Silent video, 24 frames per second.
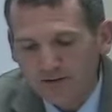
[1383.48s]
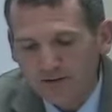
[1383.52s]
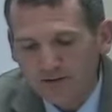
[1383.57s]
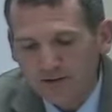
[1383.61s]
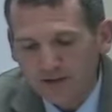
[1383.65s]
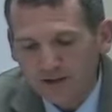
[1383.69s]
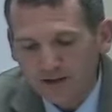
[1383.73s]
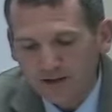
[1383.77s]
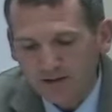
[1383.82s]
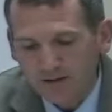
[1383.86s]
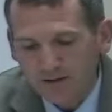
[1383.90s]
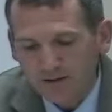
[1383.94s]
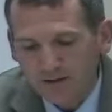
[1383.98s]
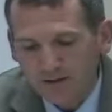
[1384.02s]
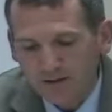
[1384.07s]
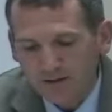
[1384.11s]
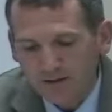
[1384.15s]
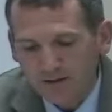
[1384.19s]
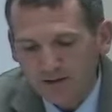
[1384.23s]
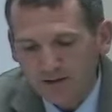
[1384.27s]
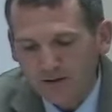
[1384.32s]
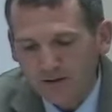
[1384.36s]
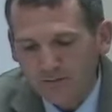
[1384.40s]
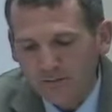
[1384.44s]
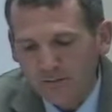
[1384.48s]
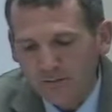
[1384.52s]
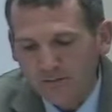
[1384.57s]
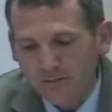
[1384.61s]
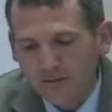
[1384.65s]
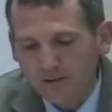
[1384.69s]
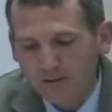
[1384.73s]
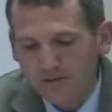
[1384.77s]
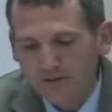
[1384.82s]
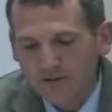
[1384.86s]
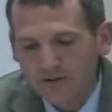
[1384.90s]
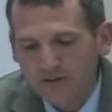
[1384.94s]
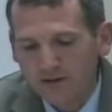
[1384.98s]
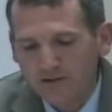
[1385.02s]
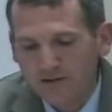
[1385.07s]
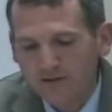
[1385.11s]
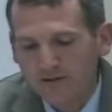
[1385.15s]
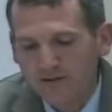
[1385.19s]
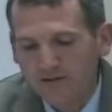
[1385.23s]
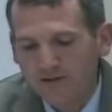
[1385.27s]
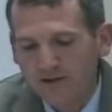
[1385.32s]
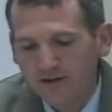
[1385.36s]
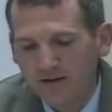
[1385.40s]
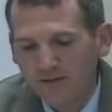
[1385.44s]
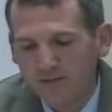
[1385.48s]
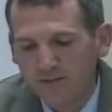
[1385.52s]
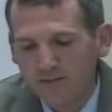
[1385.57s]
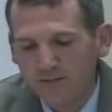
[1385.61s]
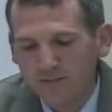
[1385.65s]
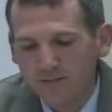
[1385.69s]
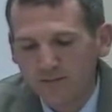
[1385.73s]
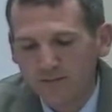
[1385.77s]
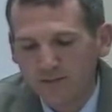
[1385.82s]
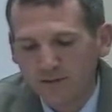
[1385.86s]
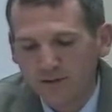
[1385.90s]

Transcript: and uh, we'd be able to increase that from